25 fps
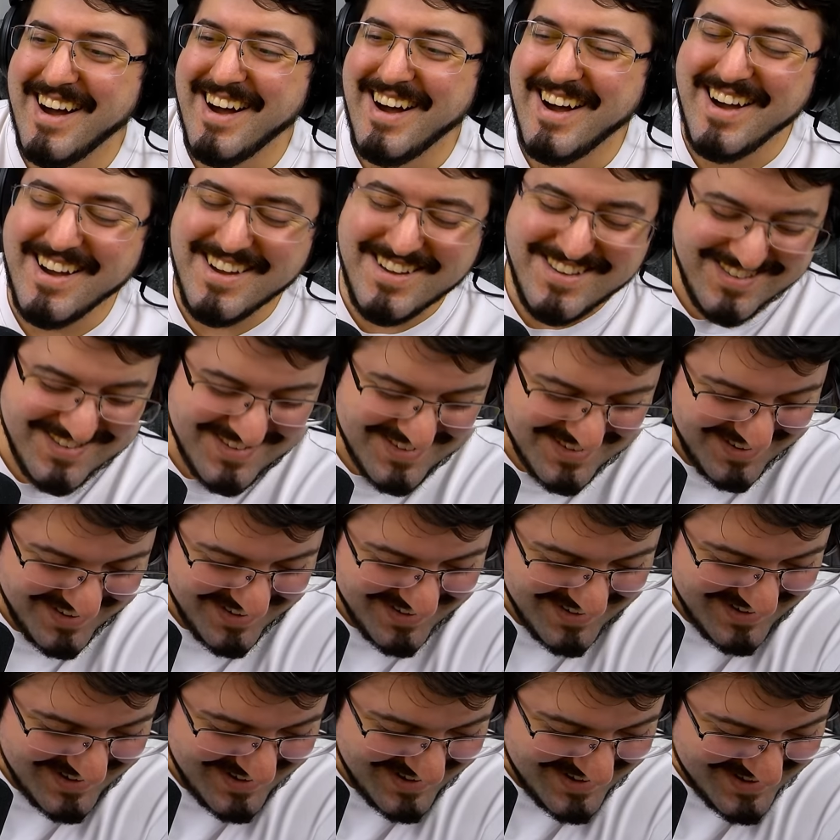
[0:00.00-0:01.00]
I'm
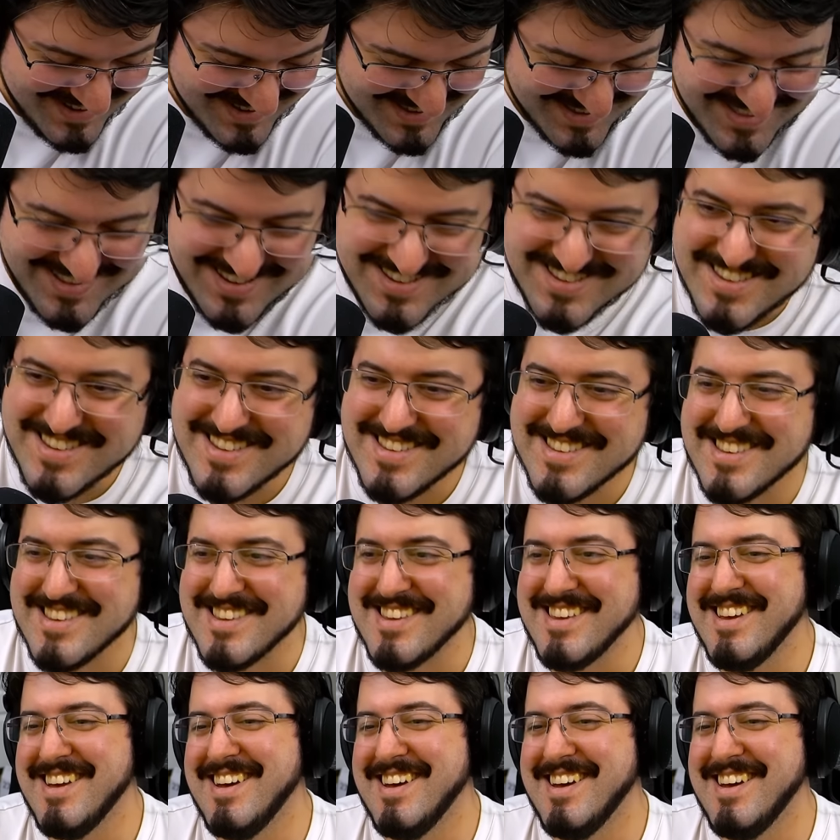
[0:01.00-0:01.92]
sorry, I just, this is...